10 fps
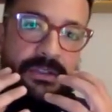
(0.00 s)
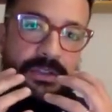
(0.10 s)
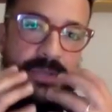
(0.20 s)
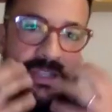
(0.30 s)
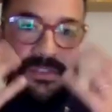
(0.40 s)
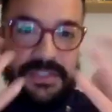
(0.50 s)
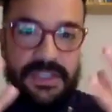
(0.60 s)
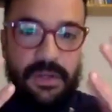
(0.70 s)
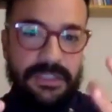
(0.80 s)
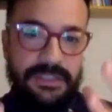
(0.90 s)
you can
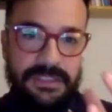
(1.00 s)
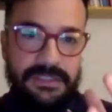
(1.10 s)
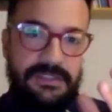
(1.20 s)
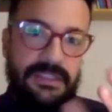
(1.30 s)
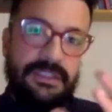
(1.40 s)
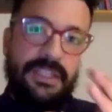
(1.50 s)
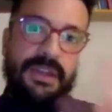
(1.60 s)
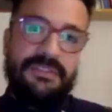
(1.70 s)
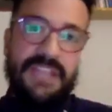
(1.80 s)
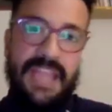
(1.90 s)
see all the details, and then
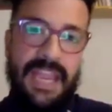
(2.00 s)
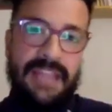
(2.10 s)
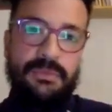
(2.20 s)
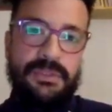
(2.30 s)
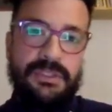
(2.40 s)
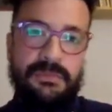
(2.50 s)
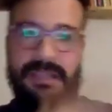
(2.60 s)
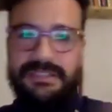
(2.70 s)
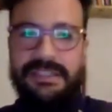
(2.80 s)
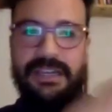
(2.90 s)
you have the hand which is
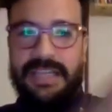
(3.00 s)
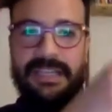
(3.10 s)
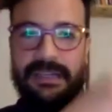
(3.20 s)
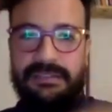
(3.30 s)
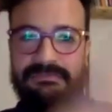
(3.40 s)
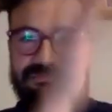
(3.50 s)
basically like a